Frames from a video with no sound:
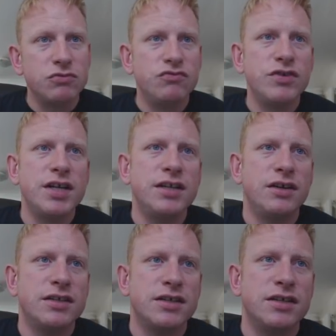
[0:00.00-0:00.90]
Really
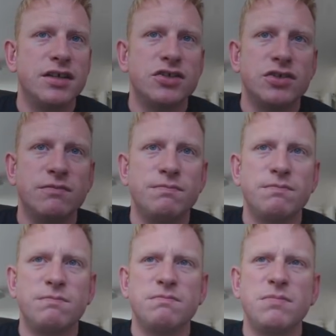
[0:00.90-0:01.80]
nice condition,
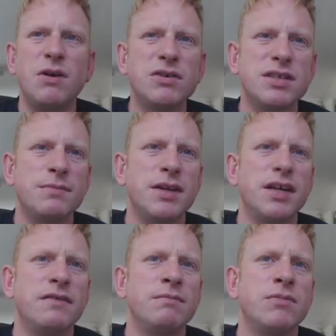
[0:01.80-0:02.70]
possibly
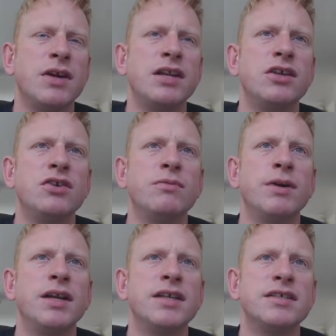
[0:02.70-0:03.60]
even brand new,
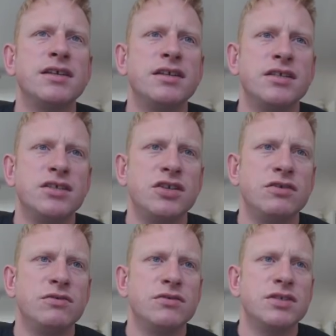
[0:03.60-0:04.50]
but I listed it as
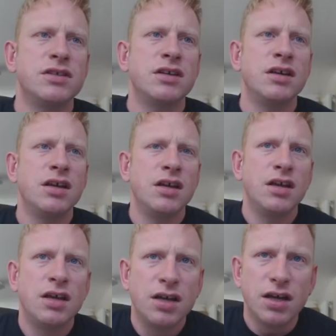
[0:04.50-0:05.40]
used
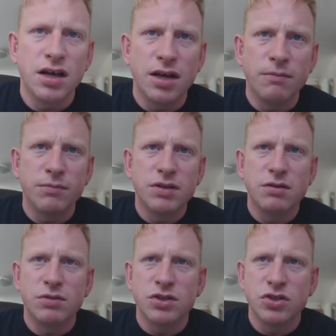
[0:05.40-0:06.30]
because I
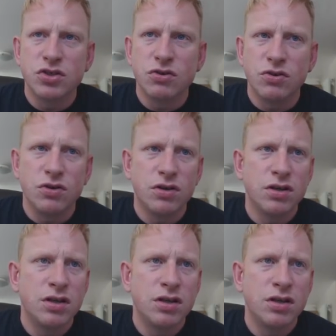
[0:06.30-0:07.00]
wasn't sure.